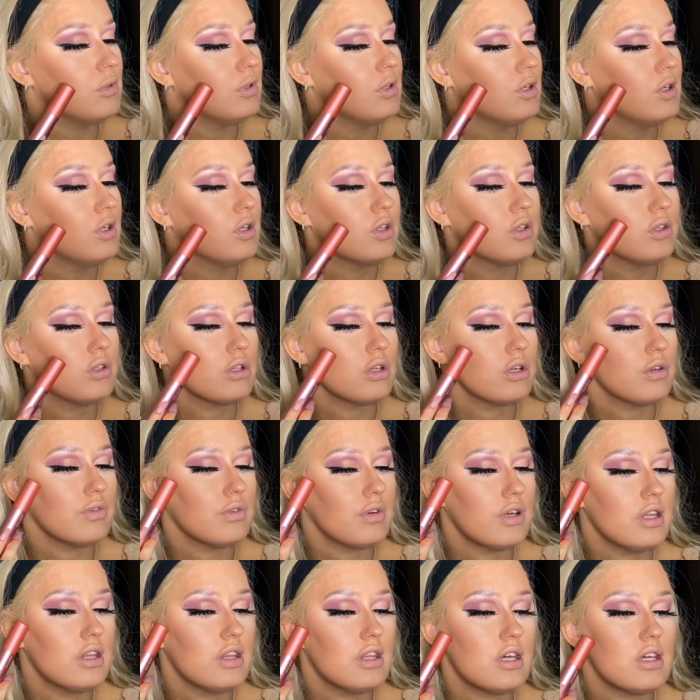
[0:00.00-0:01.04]
sort of
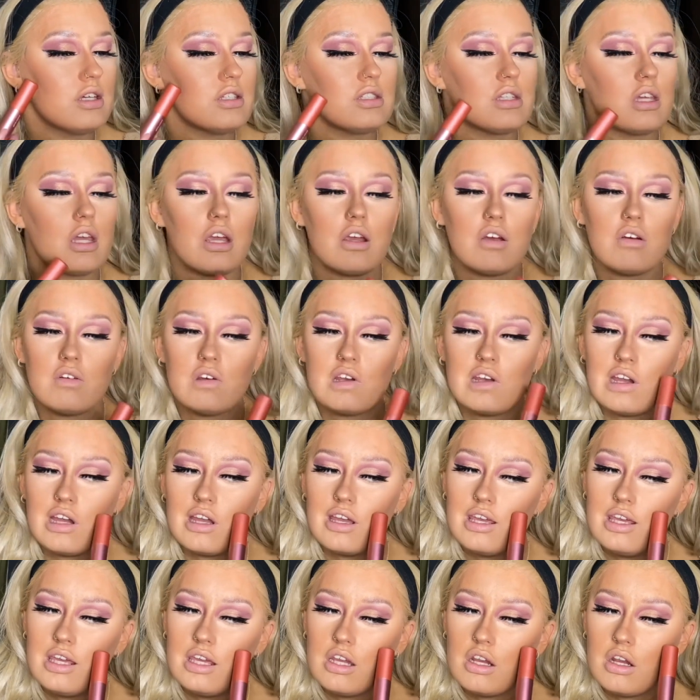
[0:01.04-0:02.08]
in this area
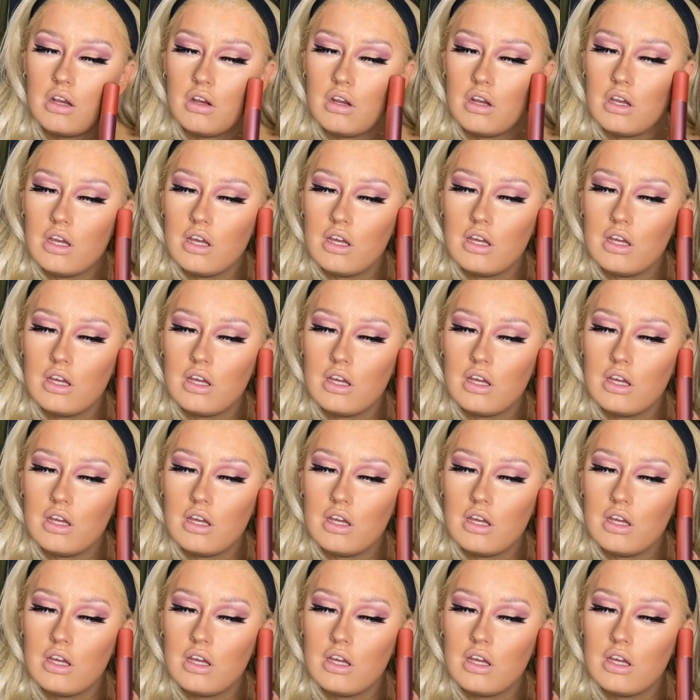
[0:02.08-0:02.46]
here.